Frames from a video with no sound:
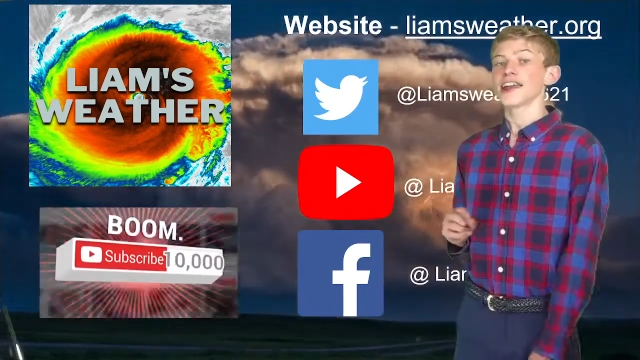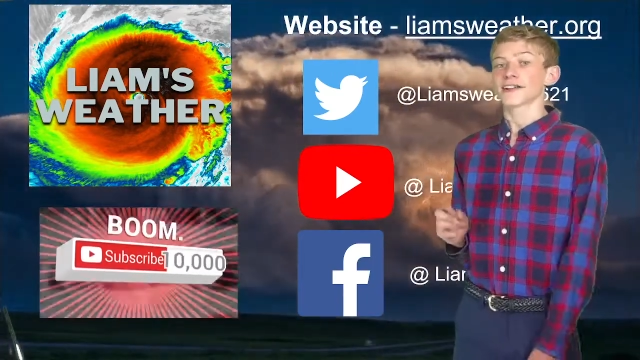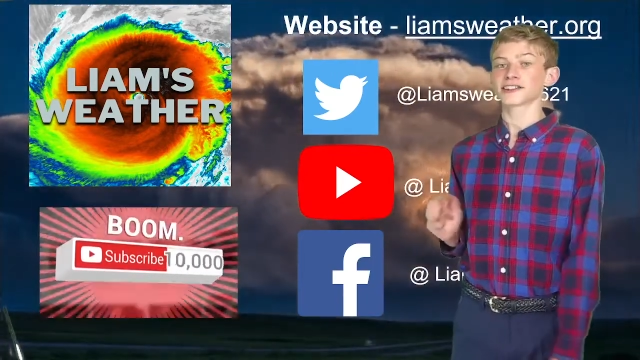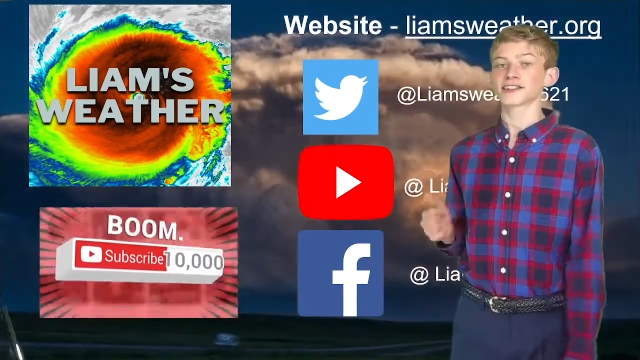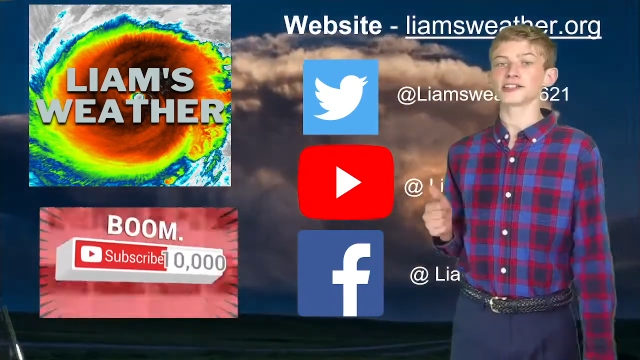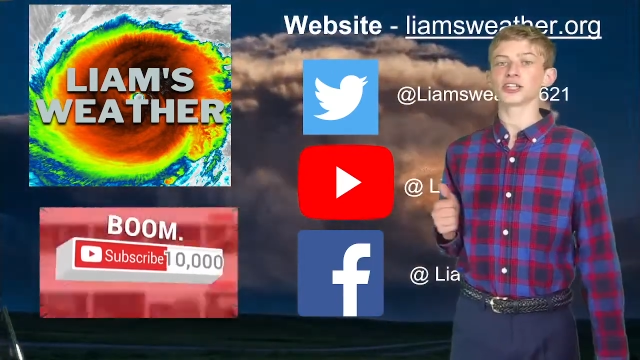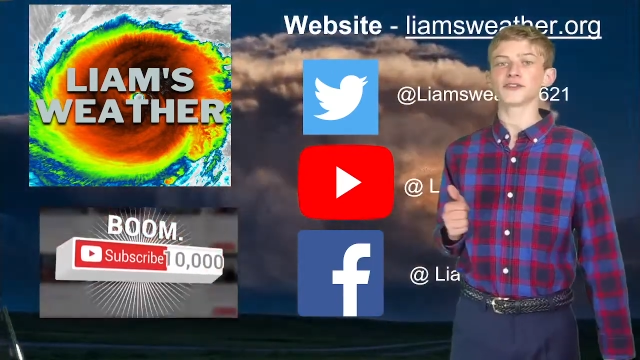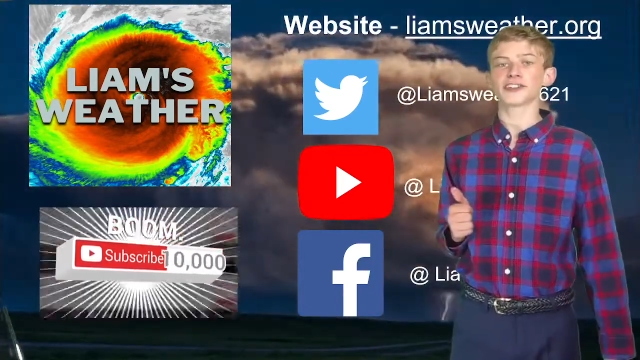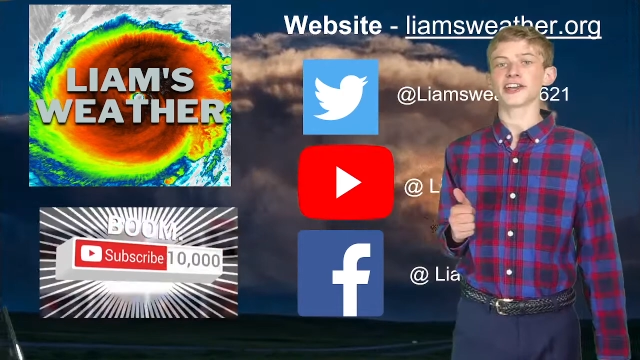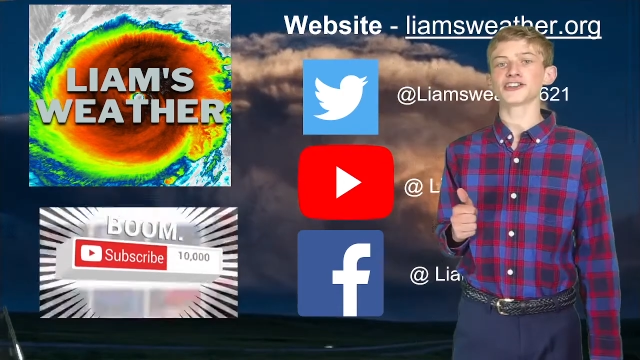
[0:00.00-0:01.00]
Click that
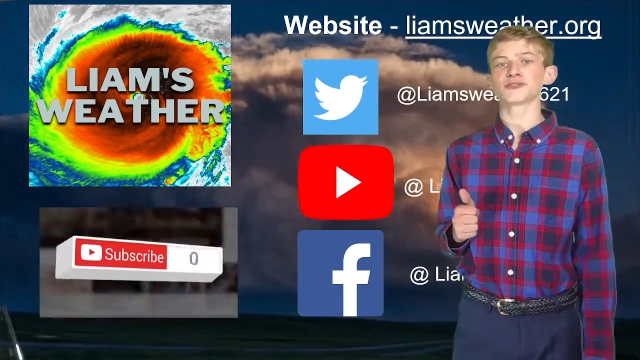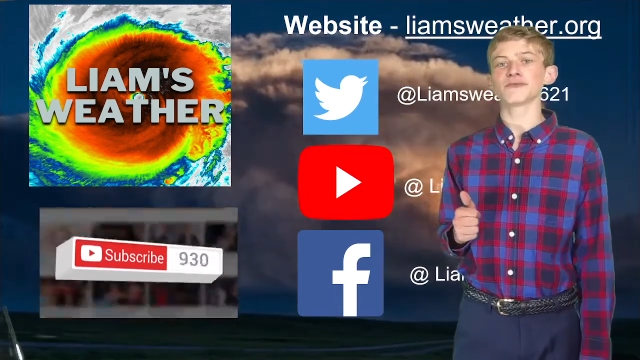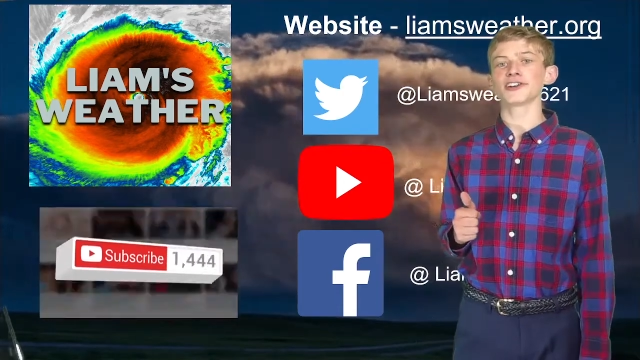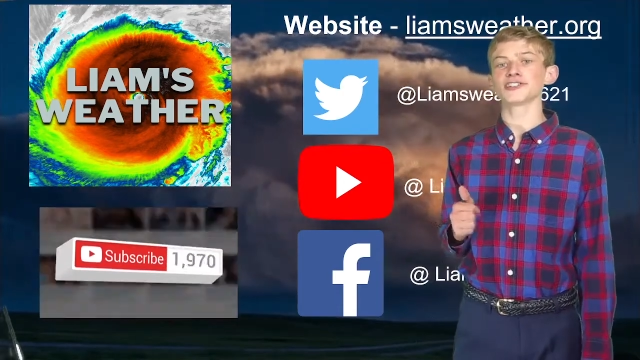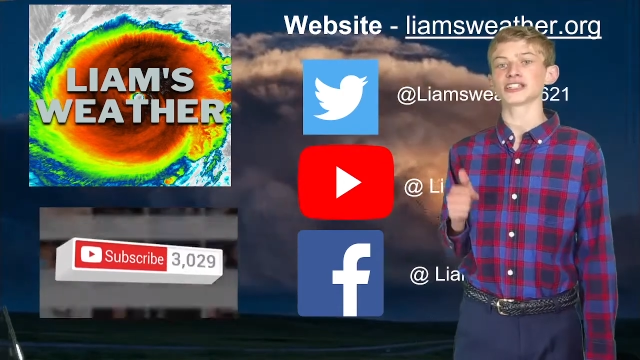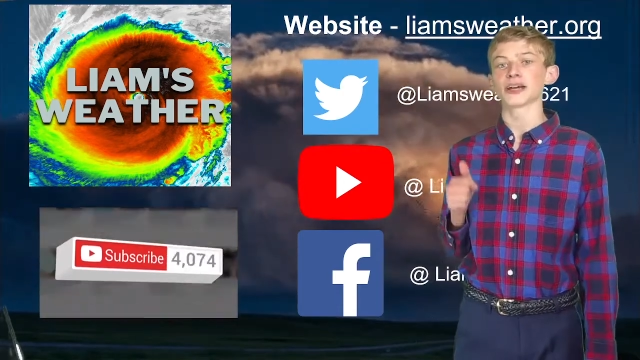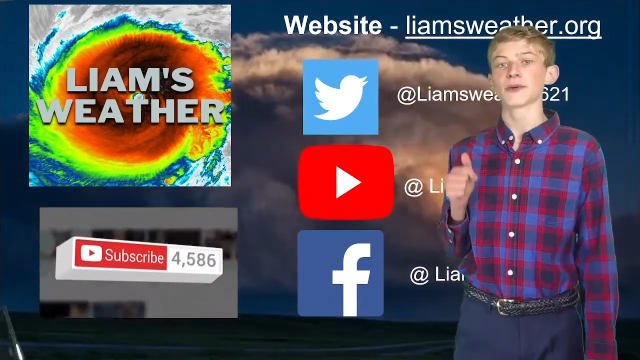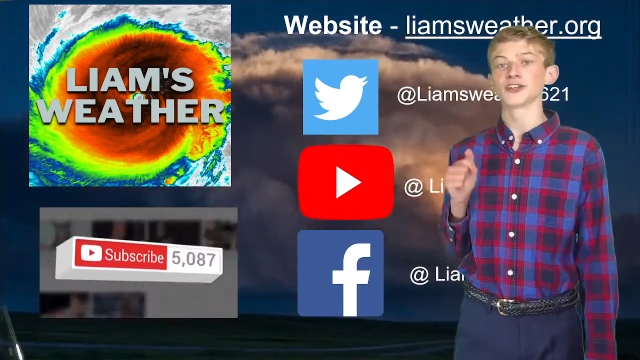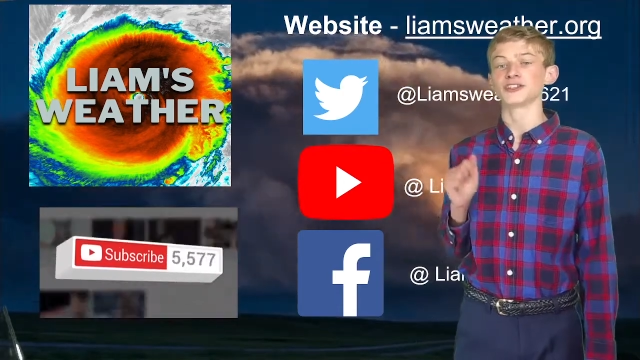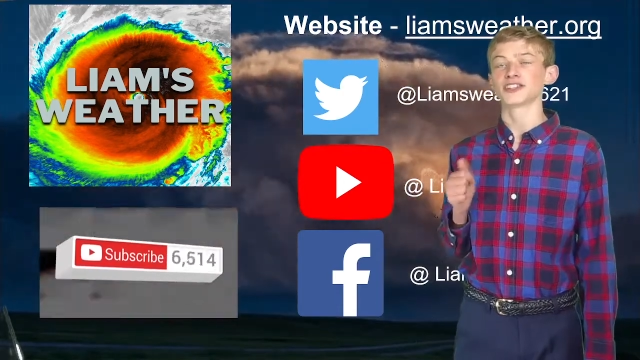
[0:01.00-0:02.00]
notification button so that
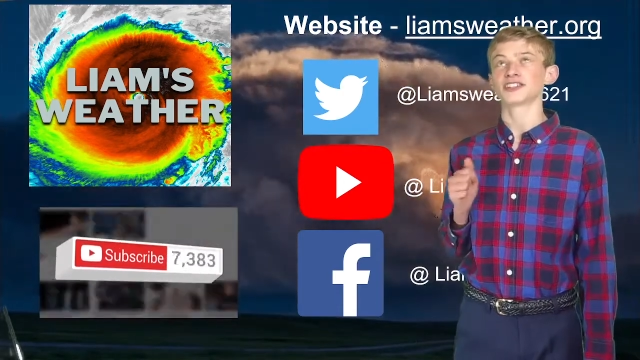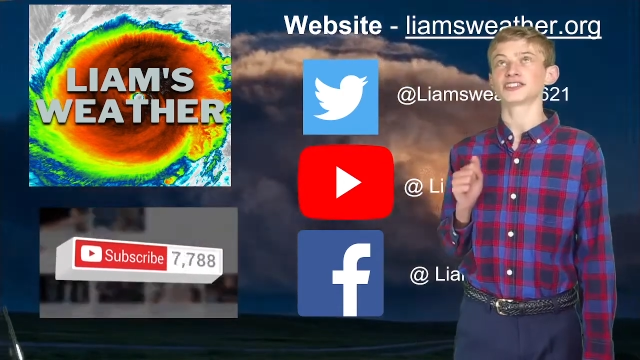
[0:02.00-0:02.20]
way